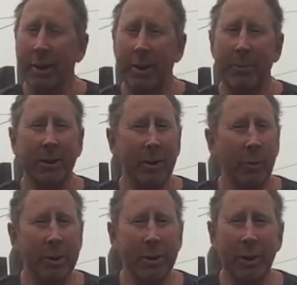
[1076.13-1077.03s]
Based on
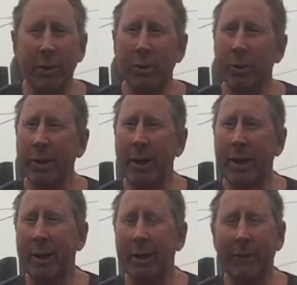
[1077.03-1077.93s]
what study you look
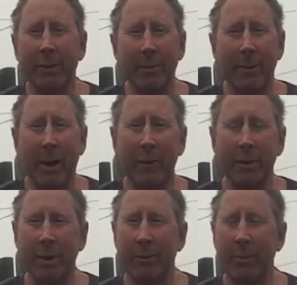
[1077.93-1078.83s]
at, I'll give you some
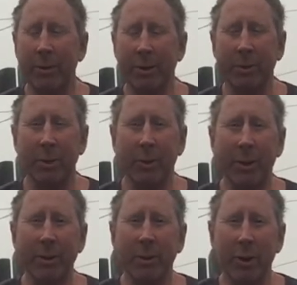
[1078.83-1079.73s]
average numbers. Since the
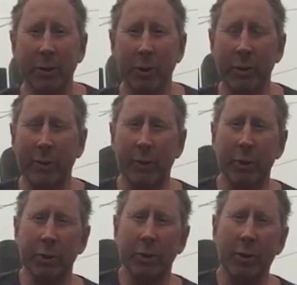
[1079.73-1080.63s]
U.S. Industrial
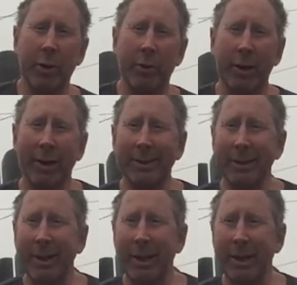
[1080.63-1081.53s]
Revolution started around
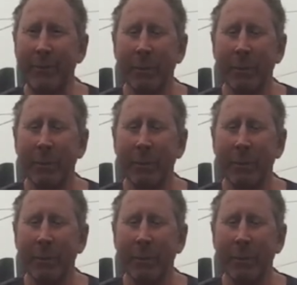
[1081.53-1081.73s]
1880,